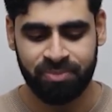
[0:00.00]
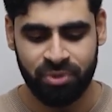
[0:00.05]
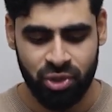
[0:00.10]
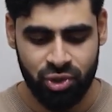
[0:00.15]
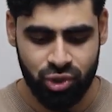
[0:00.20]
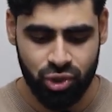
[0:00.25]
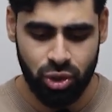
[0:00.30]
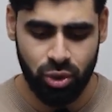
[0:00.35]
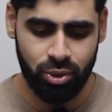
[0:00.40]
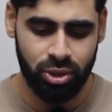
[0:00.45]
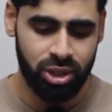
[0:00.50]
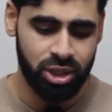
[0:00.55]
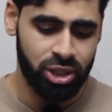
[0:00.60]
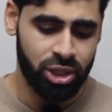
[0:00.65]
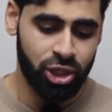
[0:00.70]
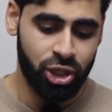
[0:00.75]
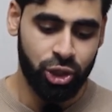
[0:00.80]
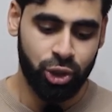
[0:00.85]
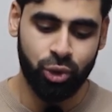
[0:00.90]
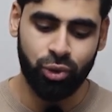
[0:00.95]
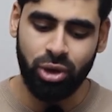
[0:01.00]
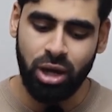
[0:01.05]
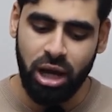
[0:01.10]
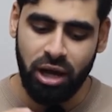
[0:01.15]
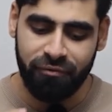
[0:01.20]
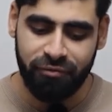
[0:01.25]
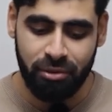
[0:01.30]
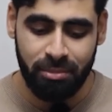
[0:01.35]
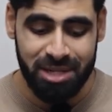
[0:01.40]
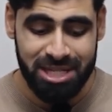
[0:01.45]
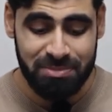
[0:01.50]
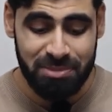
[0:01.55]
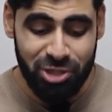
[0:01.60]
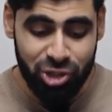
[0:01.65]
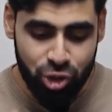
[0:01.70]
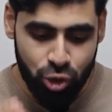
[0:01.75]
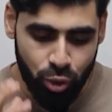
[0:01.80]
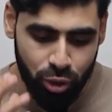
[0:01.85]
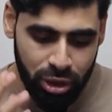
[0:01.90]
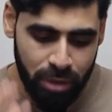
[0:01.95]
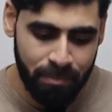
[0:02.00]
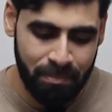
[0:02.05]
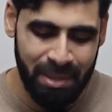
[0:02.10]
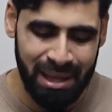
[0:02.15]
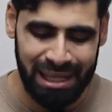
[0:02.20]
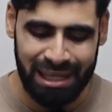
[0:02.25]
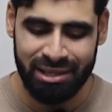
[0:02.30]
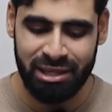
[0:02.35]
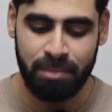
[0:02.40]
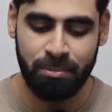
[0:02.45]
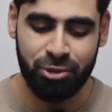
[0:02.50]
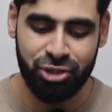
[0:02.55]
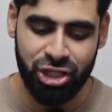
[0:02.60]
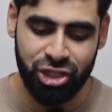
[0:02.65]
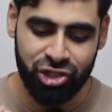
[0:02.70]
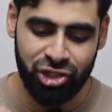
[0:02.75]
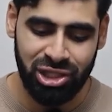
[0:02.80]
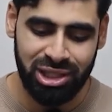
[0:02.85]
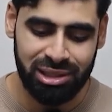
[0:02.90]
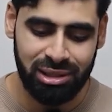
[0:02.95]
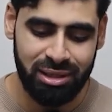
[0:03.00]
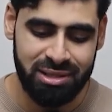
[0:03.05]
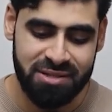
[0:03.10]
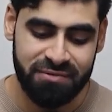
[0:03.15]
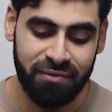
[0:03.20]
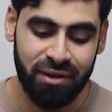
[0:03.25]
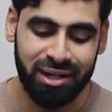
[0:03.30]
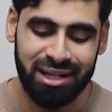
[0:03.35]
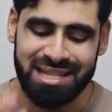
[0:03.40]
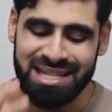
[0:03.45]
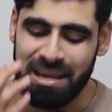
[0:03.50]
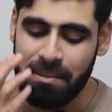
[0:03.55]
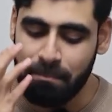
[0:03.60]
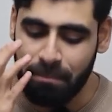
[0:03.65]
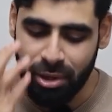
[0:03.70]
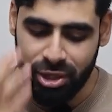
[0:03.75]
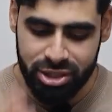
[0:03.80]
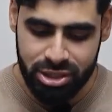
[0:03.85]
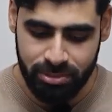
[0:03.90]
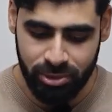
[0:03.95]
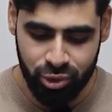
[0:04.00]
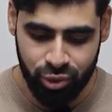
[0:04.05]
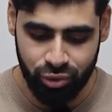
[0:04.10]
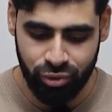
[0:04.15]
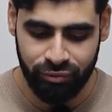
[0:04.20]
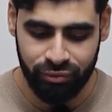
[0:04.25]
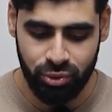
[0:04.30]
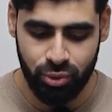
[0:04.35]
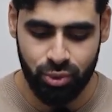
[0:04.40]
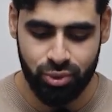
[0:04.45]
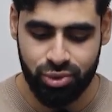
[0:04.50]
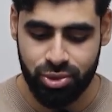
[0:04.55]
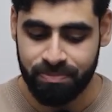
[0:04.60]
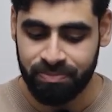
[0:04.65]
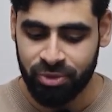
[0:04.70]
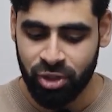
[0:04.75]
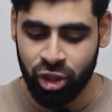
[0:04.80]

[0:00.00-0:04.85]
So your offer must be so compelling that potential clients find it impossible to refuse.